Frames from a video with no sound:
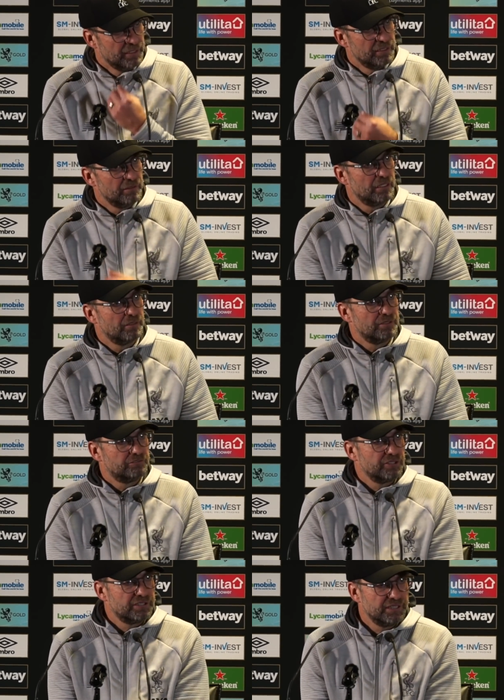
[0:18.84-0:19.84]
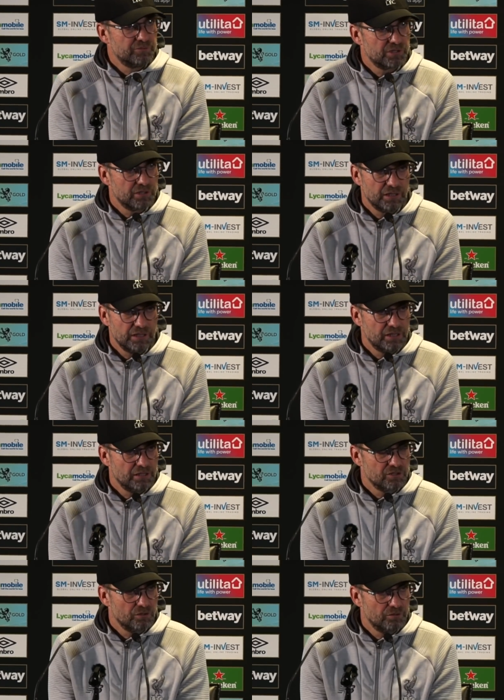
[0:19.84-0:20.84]
and different teams in the league, and
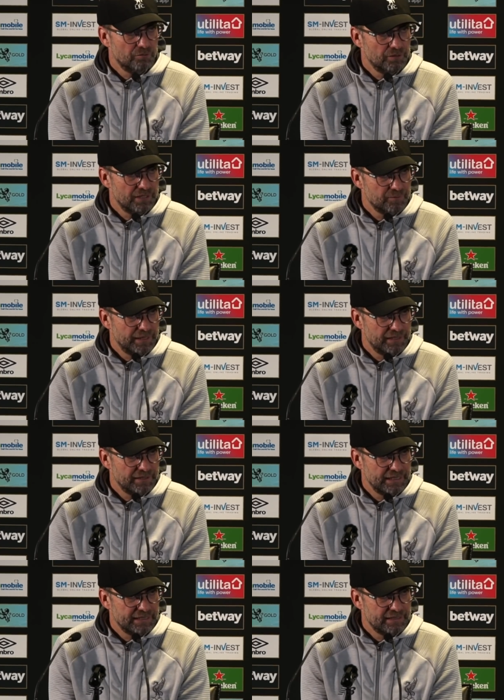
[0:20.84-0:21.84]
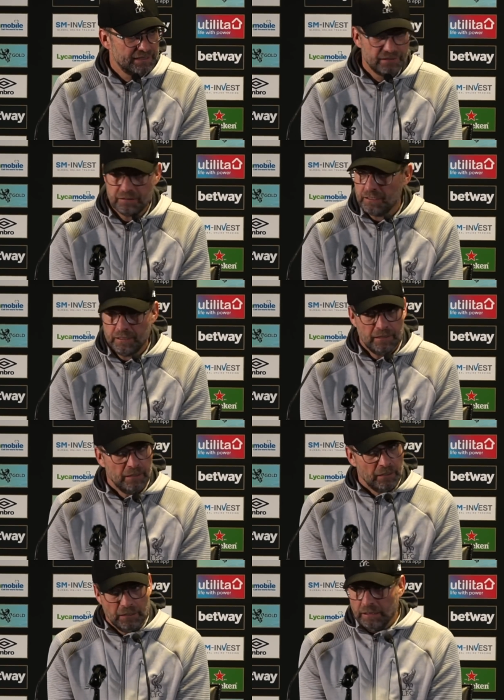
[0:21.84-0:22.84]
so let's make it nineteen.
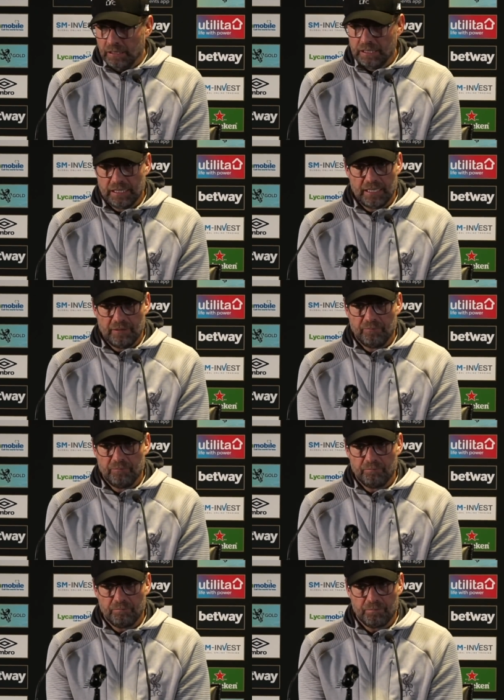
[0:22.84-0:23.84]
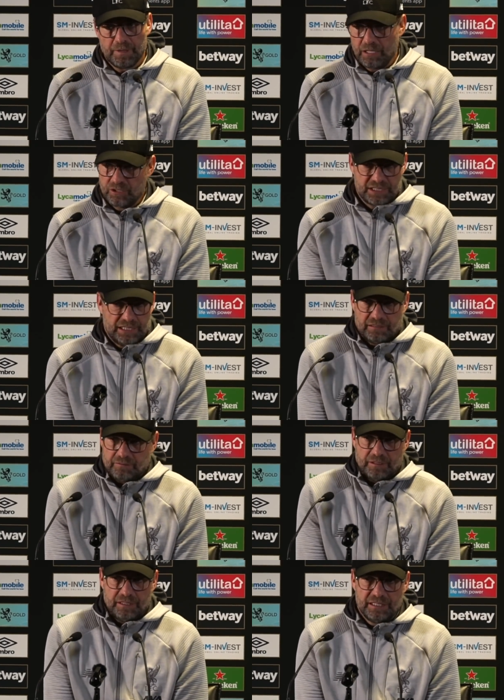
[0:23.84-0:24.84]
Um, how I said,
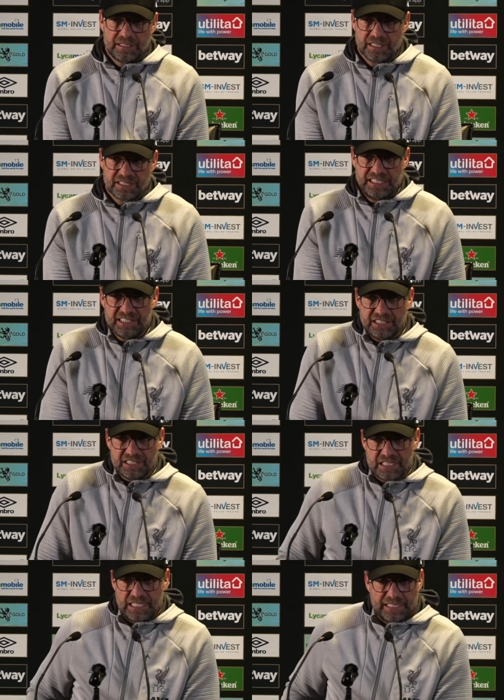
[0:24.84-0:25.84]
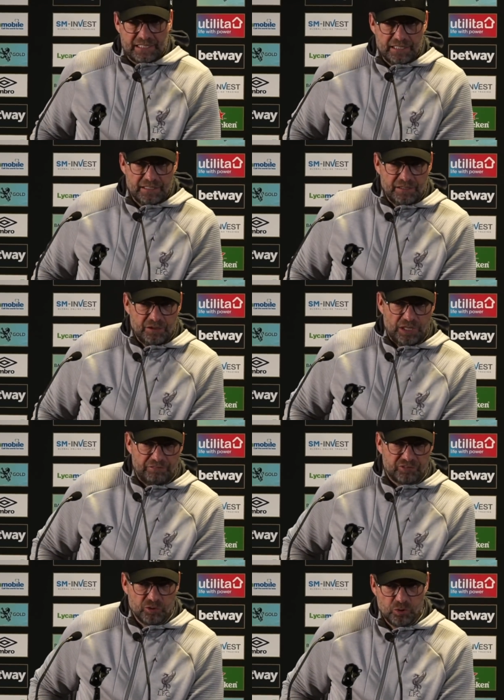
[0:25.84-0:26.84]
it, a season is like you
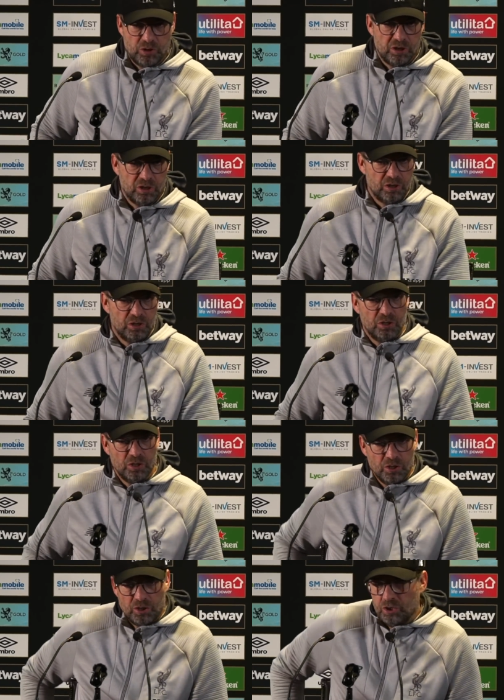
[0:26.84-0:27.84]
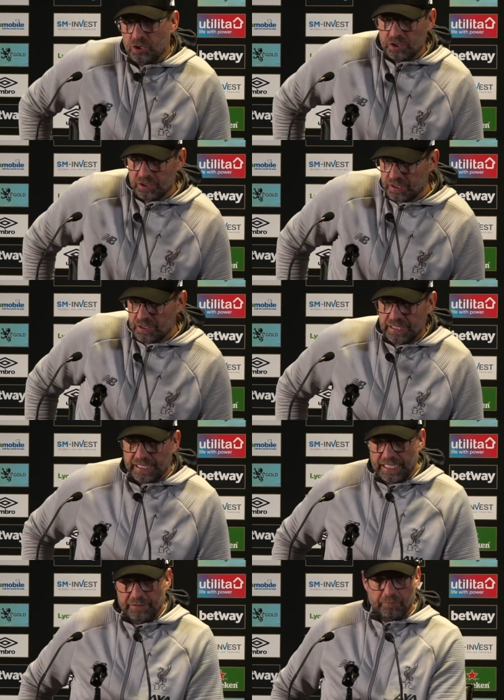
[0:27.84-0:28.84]
have to dig
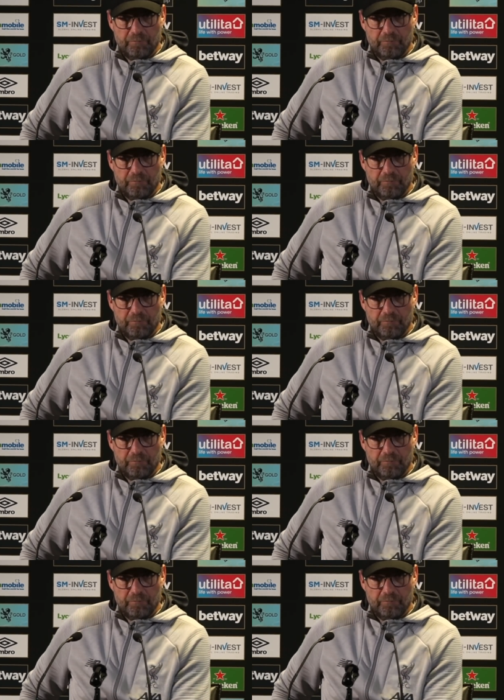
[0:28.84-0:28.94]
in.